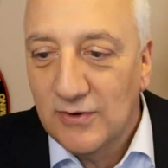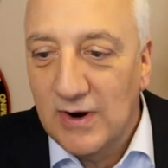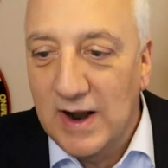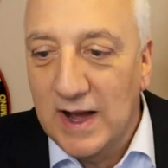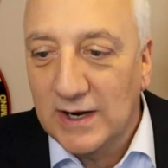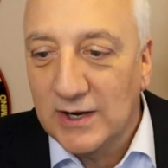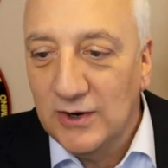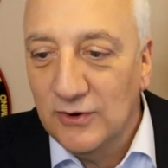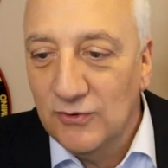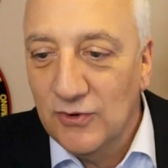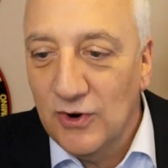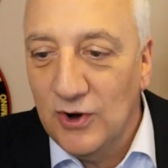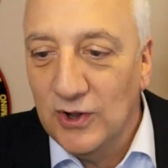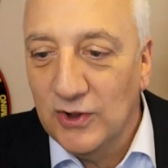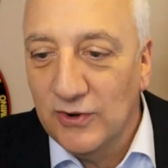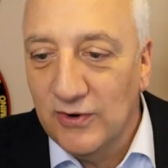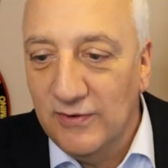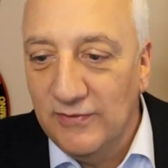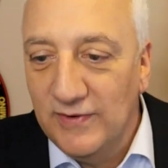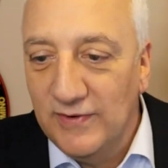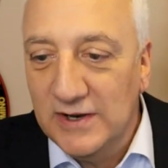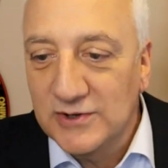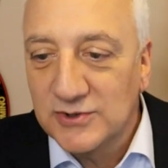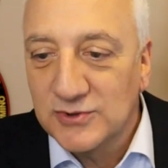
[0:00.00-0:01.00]
rock and
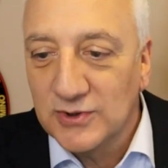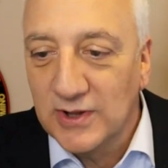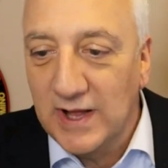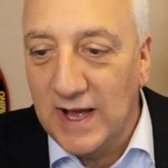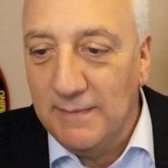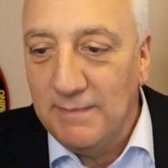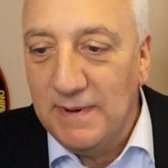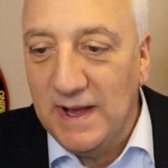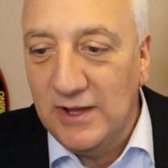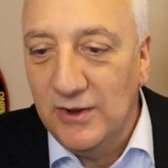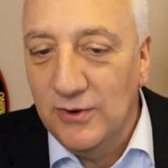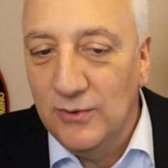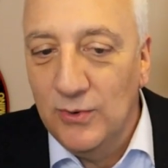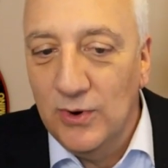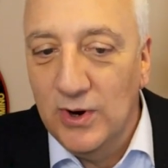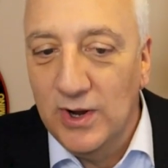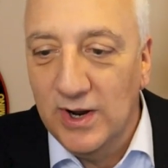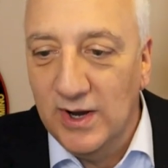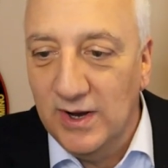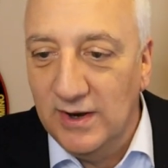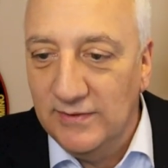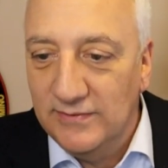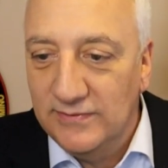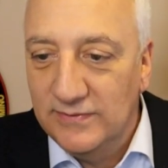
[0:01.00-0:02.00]
roller eventually? I bet you
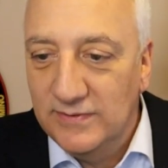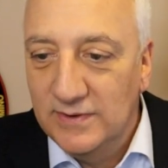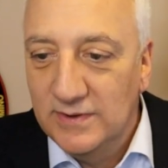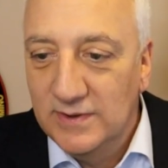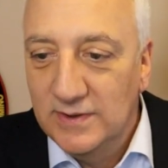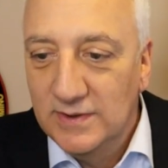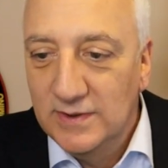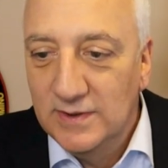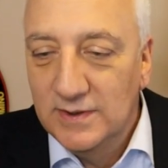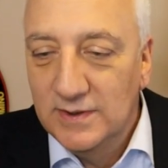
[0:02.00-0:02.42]
would have.